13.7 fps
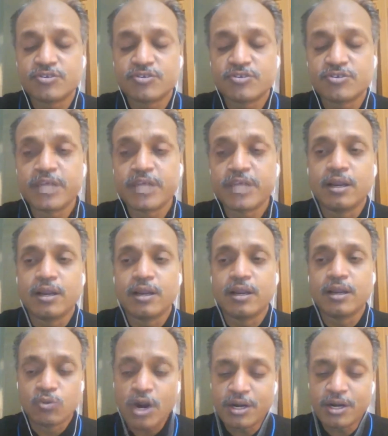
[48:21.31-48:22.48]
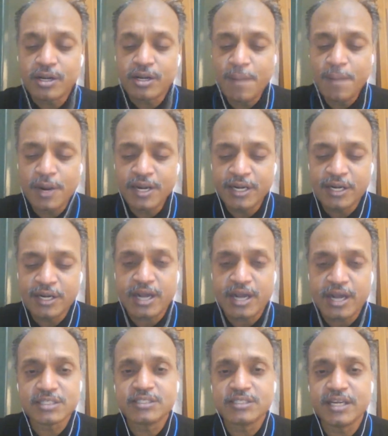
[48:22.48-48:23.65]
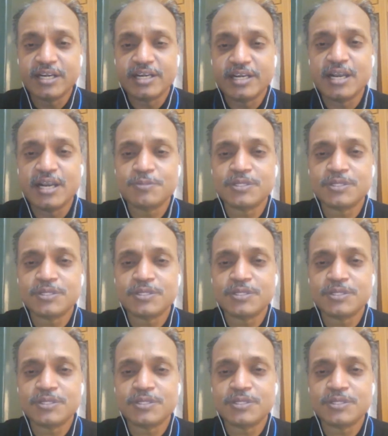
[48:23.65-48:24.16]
you take the features extracted from a cancer image